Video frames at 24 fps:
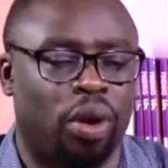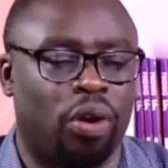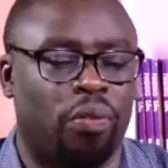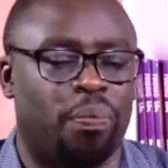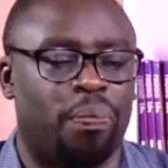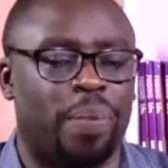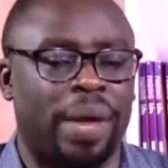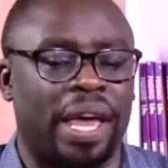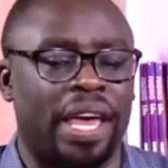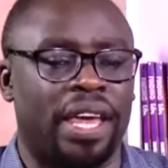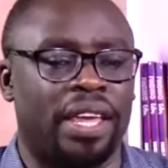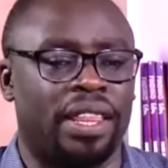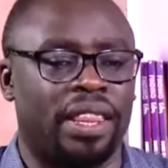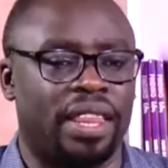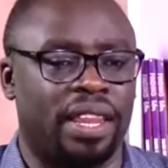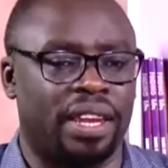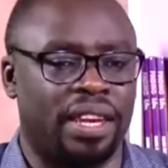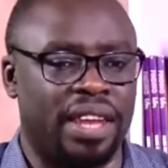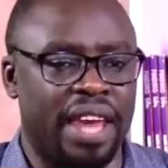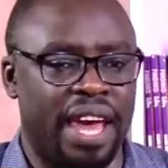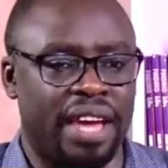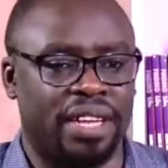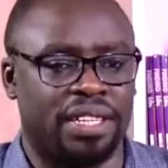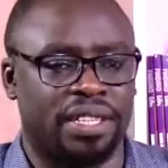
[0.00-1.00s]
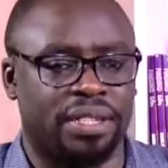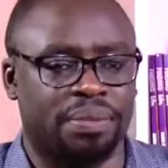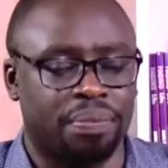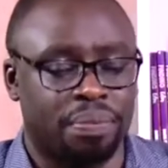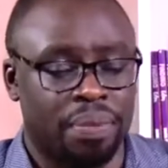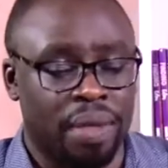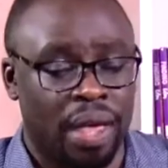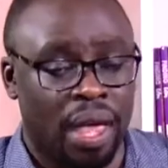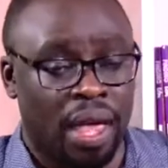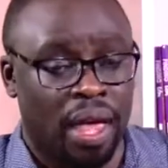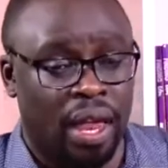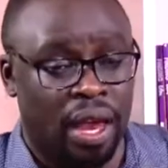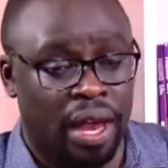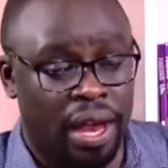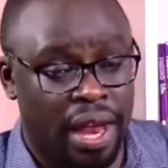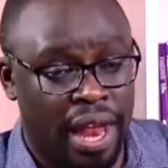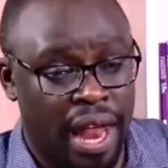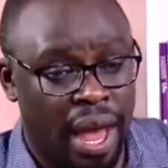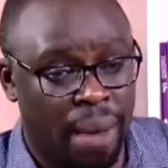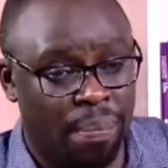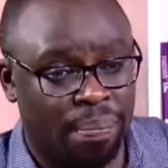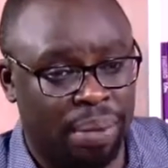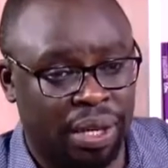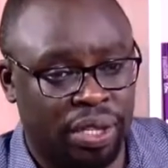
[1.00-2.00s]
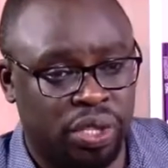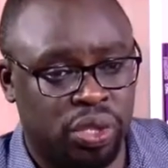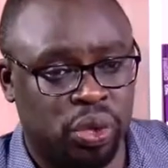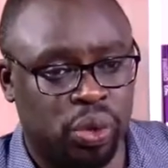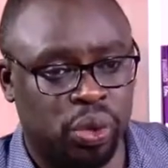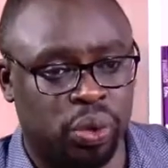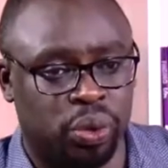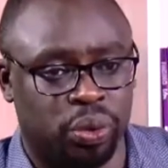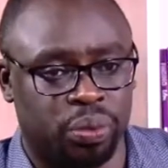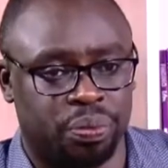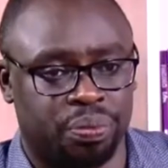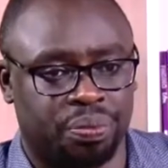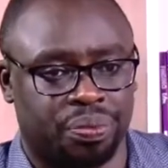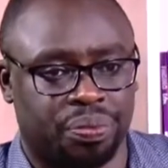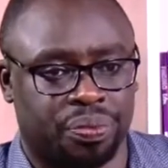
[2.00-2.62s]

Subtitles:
of paying the debt. Number two,